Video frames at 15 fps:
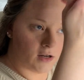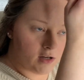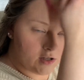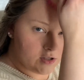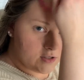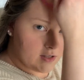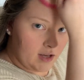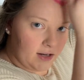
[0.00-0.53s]
I
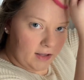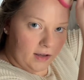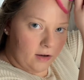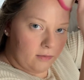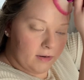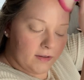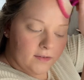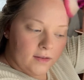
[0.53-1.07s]
just kind of go
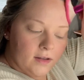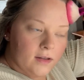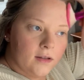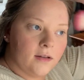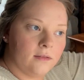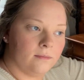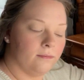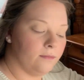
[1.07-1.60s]
with
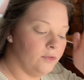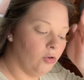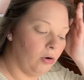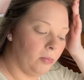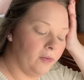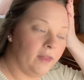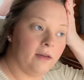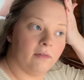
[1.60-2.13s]
it.
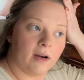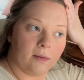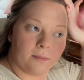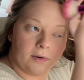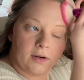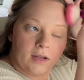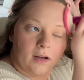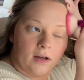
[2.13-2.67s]
Normally when I'm
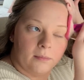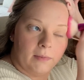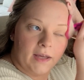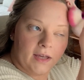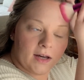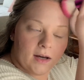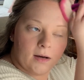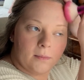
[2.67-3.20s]
putting on
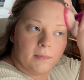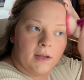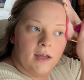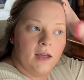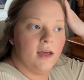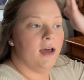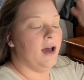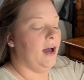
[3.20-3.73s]
makeup,
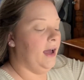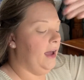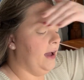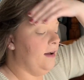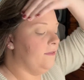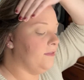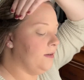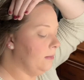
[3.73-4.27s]
I
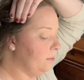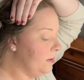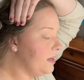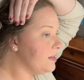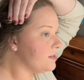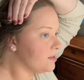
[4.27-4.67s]
have to be